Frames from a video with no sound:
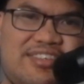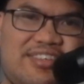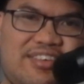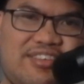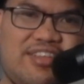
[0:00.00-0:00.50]

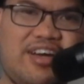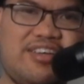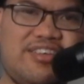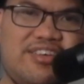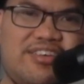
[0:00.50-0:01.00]
Okay,
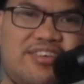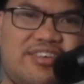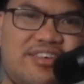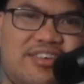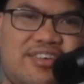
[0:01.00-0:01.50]
Naki.
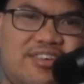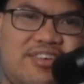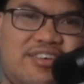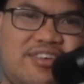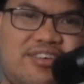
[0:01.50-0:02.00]

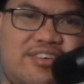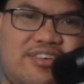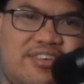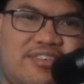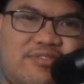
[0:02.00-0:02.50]

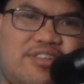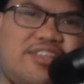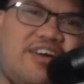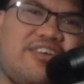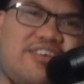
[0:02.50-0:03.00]
Well,
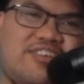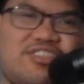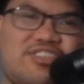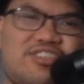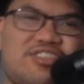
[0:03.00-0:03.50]
Naki, yeah,
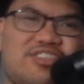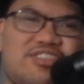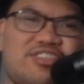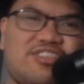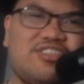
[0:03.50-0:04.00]
she's an
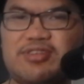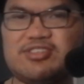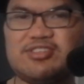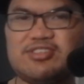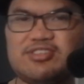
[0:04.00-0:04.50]
incredible
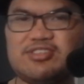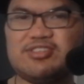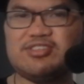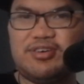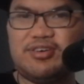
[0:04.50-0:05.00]
dancer too,
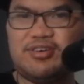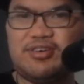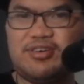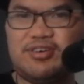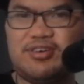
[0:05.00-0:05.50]
man. I mean,
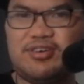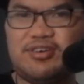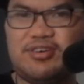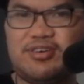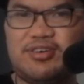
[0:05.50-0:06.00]
she
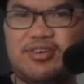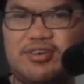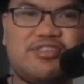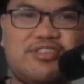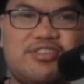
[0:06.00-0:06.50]

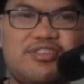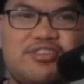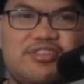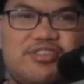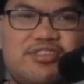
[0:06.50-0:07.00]
already
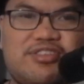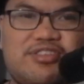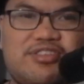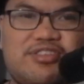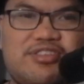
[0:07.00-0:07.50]

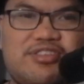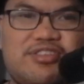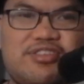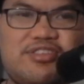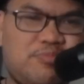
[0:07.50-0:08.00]

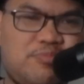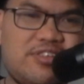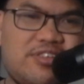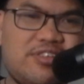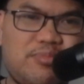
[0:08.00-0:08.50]
has
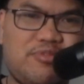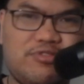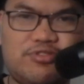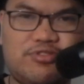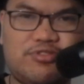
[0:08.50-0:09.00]
experience even before
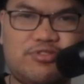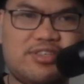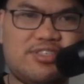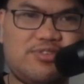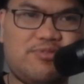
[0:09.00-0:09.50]
joining
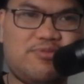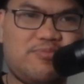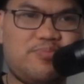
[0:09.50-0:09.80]
tripleS, so